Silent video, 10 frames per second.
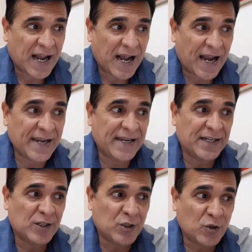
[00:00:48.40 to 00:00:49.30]

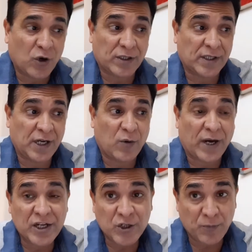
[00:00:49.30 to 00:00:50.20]
I thought now
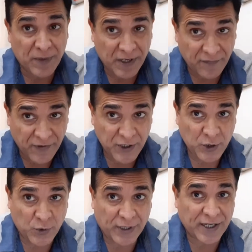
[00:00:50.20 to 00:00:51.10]
I should make a
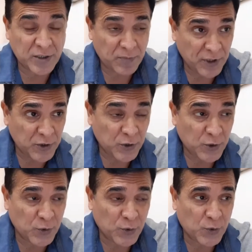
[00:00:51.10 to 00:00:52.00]
video and explain to
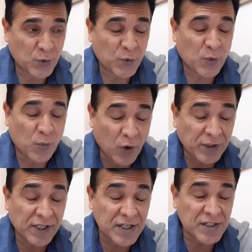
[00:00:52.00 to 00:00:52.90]
you
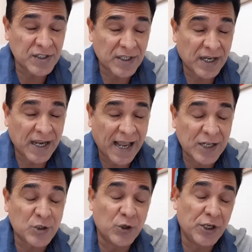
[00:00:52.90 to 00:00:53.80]
what is
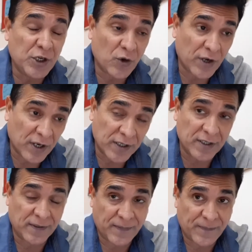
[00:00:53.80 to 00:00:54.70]
actually your
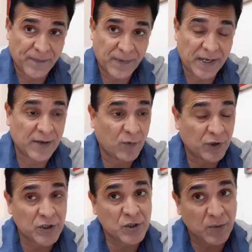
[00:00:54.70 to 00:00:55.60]
Lagna and
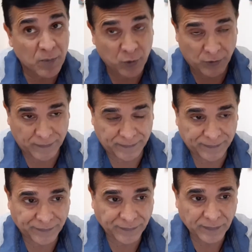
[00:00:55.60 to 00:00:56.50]
what is your moon.
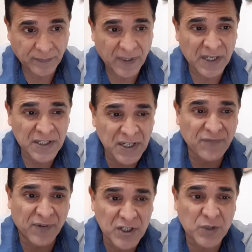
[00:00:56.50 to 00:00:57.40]
See,
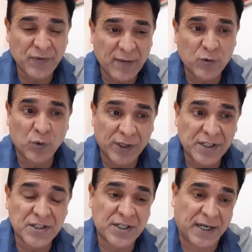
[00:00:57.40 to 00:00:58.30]
first we have to
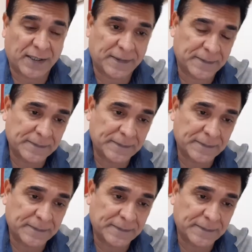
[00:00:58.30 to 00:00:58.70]
understand,